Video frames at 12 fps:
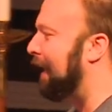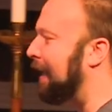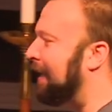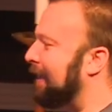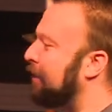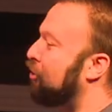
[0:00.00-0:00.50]

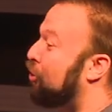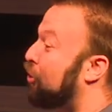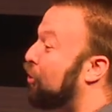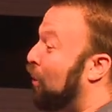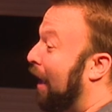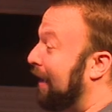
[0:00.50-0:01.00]
didn't
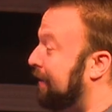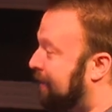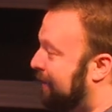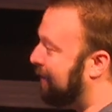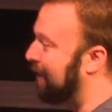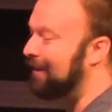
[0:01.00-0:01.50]

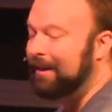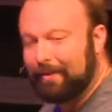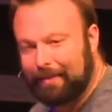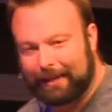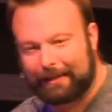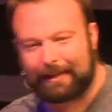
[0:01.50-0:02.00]
trust
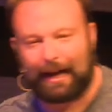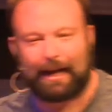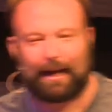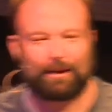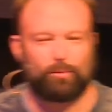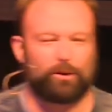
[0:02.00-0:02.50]
that
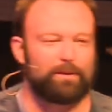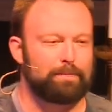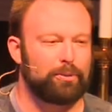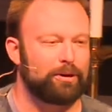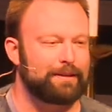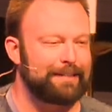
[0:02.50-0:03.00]
God would
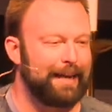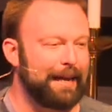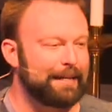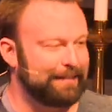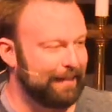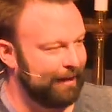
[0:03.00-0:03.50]

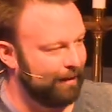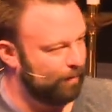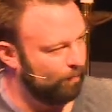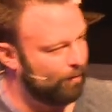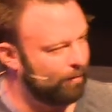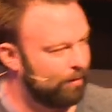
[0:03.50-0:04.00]
protect
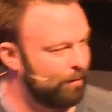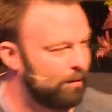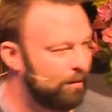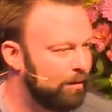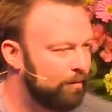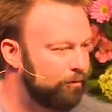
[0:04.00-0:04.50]
him
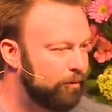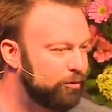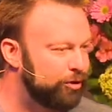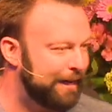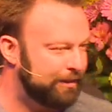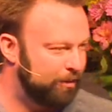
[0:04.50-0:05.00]
from
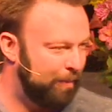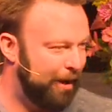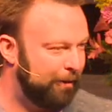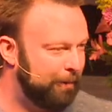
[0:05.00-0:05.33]
Jezebel.